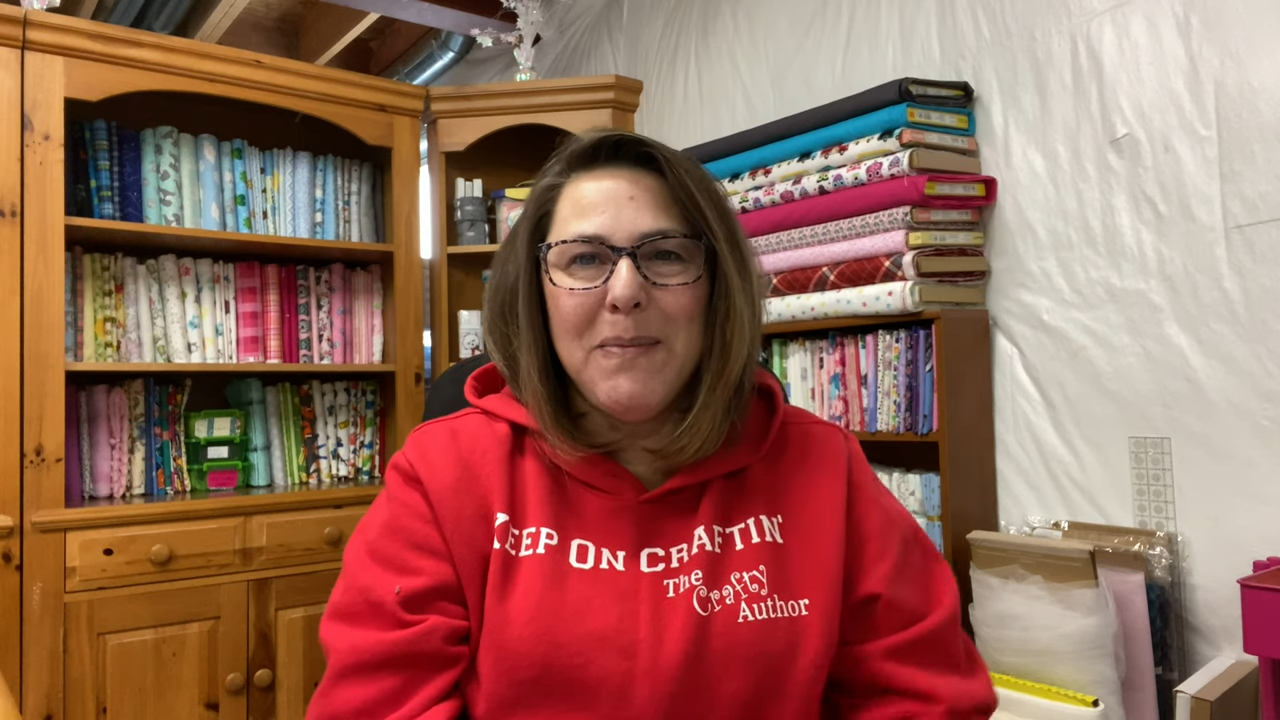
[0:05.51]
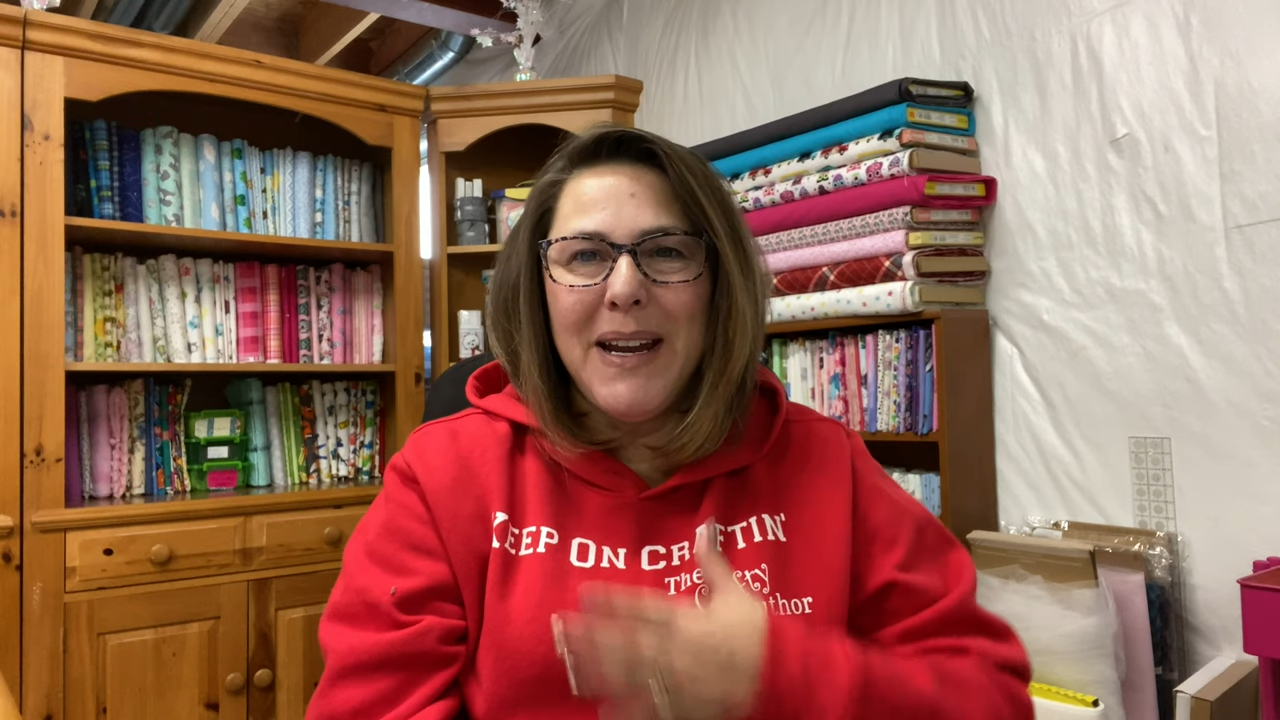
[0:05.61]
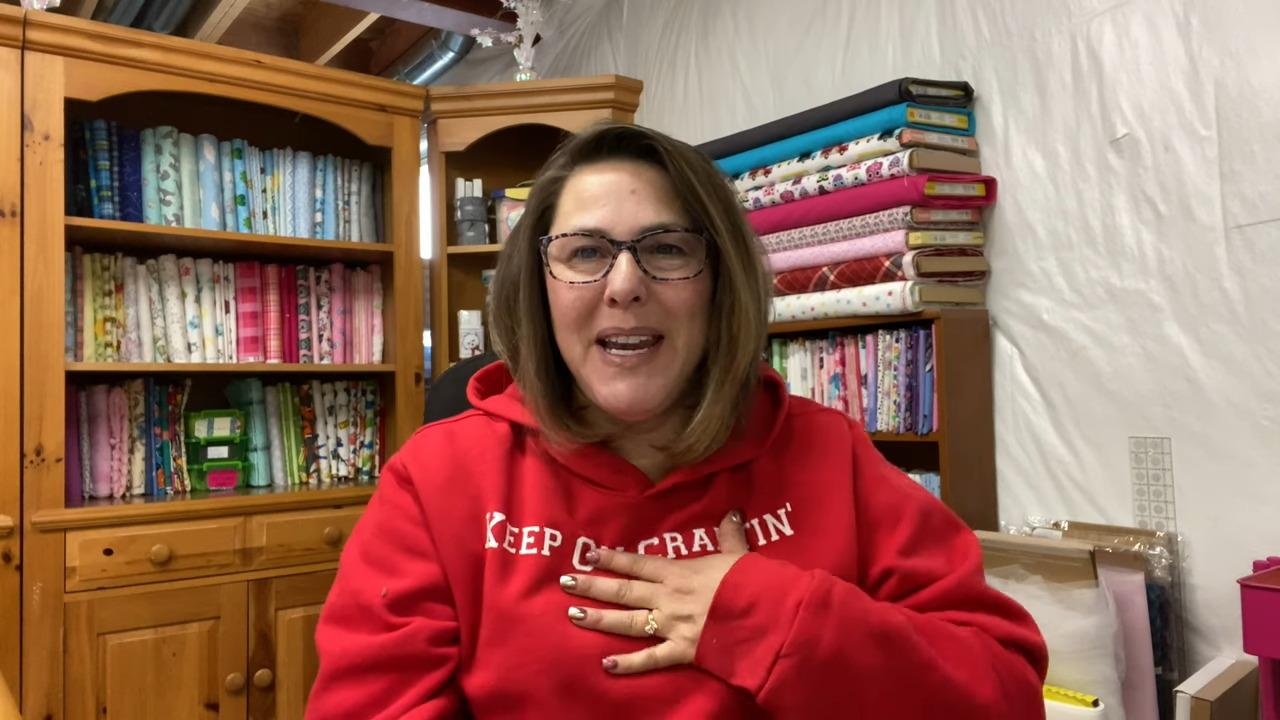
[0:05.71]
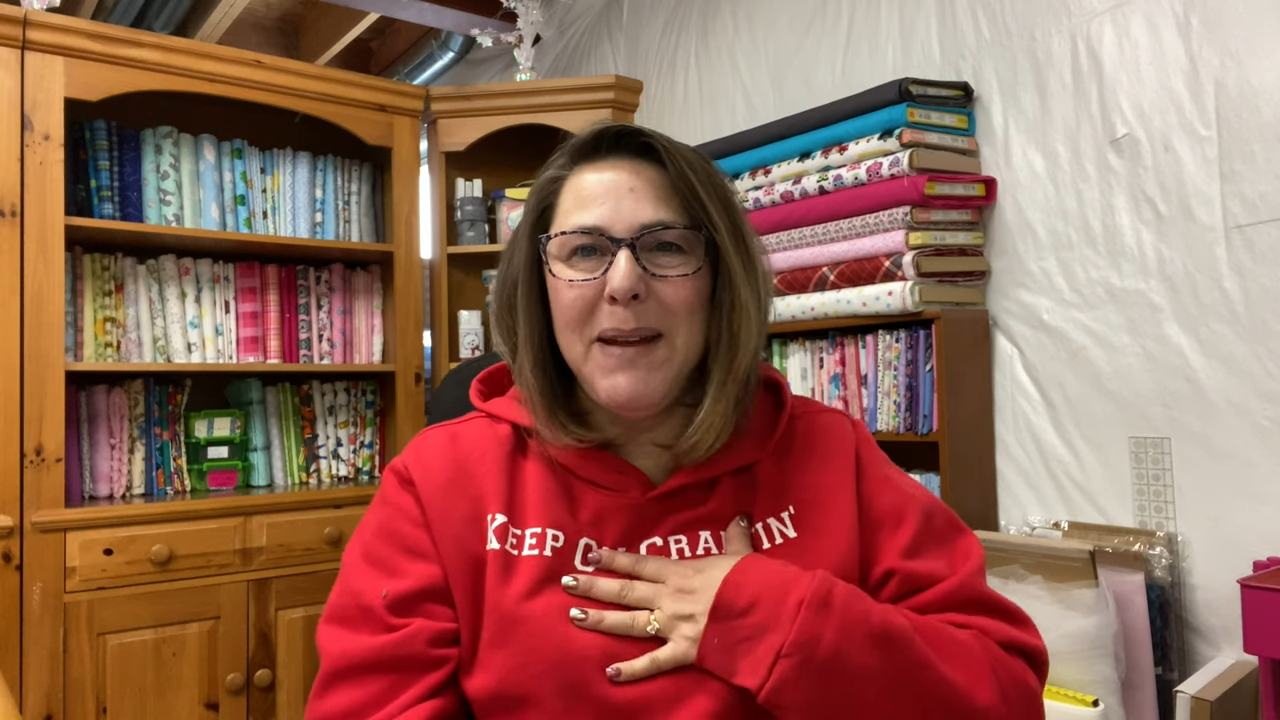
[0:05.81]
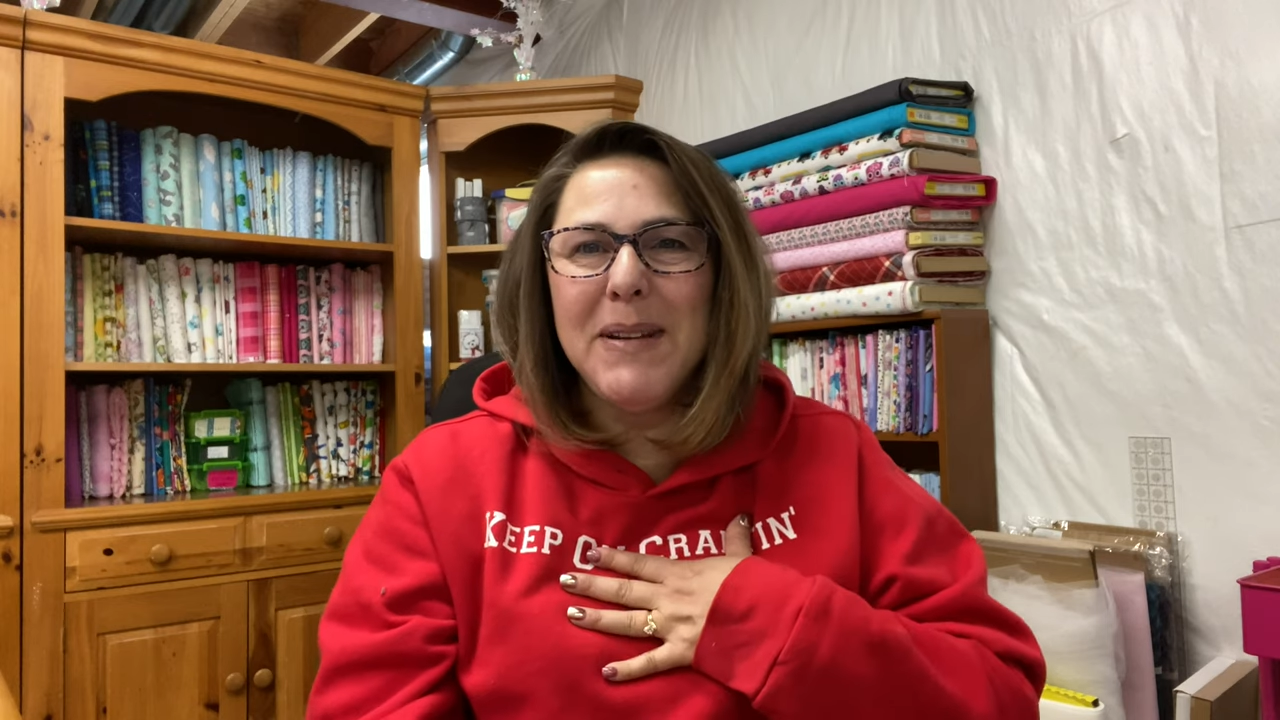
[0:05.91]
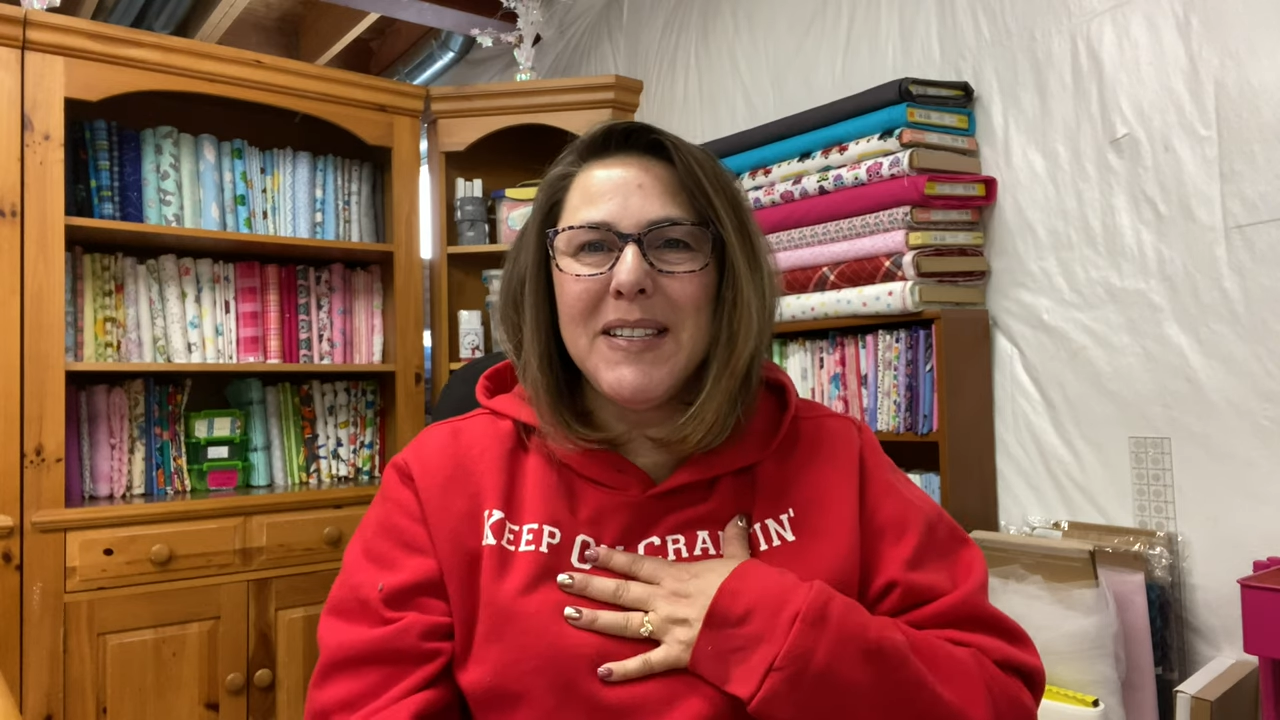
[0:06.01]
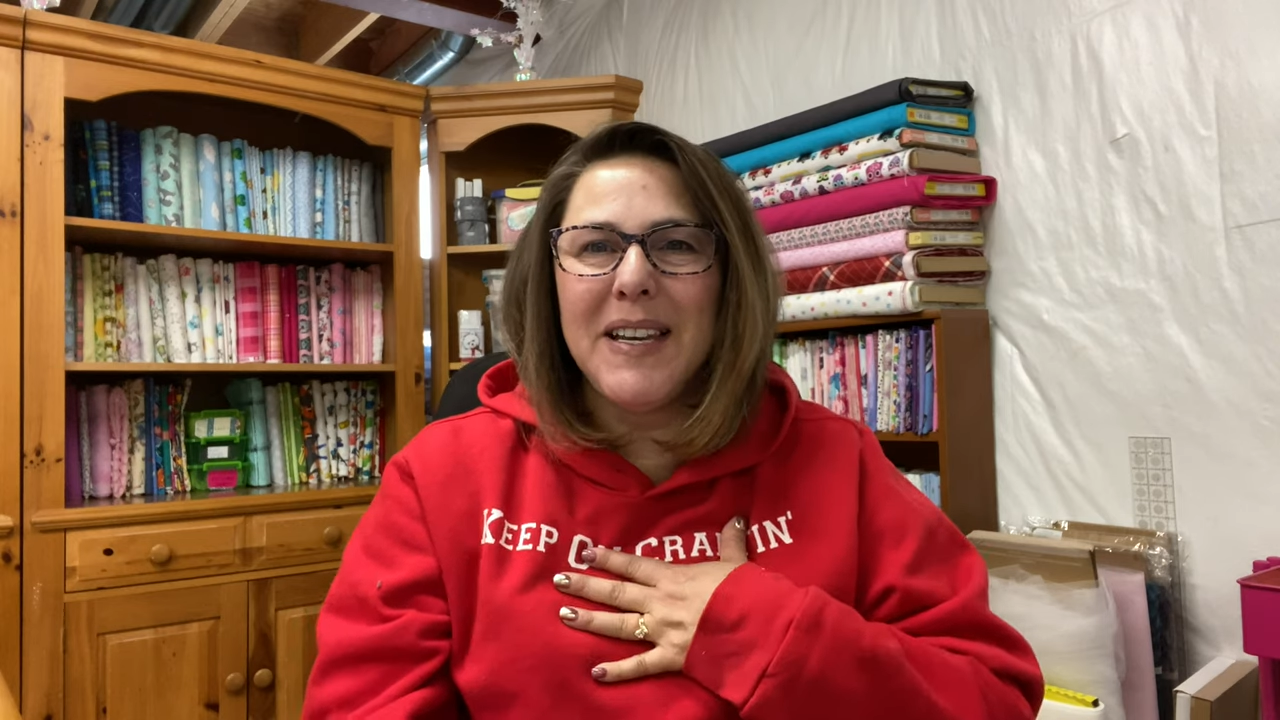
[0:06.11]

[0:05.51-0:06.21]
My name is